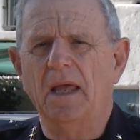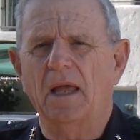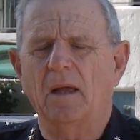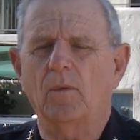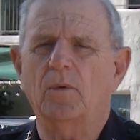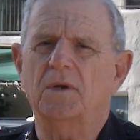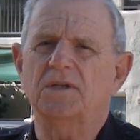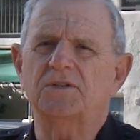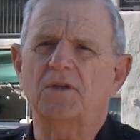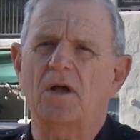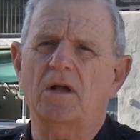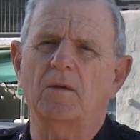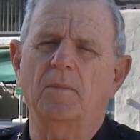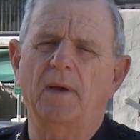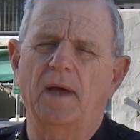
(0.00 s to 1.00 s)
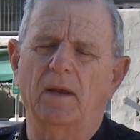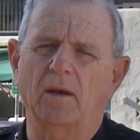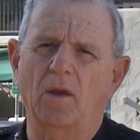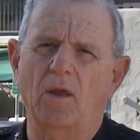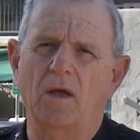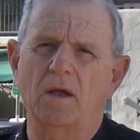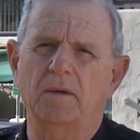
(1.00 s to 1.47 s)
I want to talk about
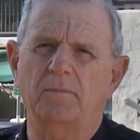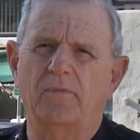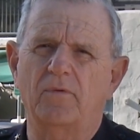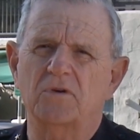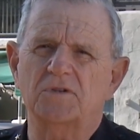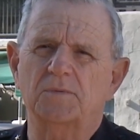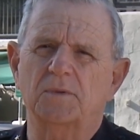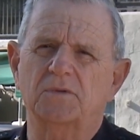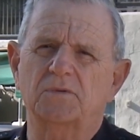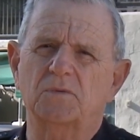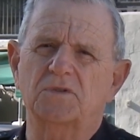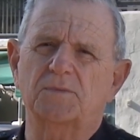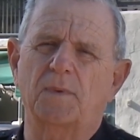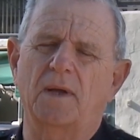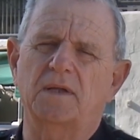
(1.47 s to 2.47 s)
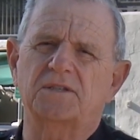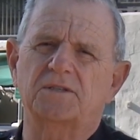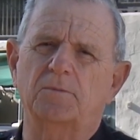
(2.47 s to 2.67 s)
law enforcement's response